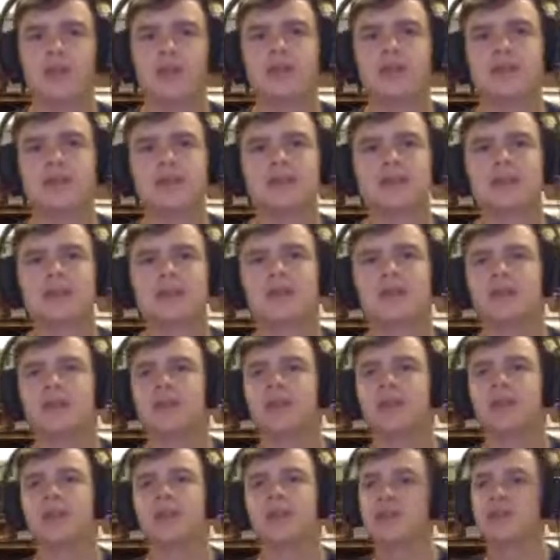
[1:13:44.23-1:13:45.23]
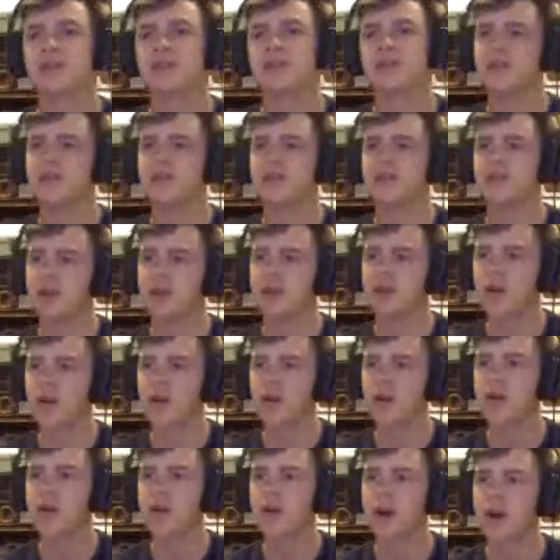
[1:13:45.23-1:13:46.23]
needs. And
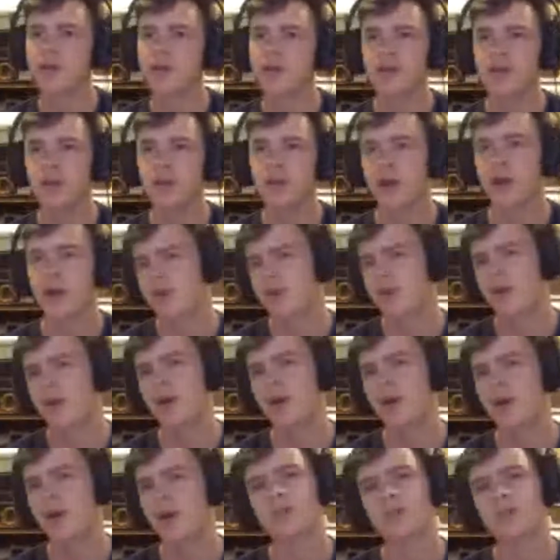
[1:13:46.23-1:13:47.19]
her now turned out too.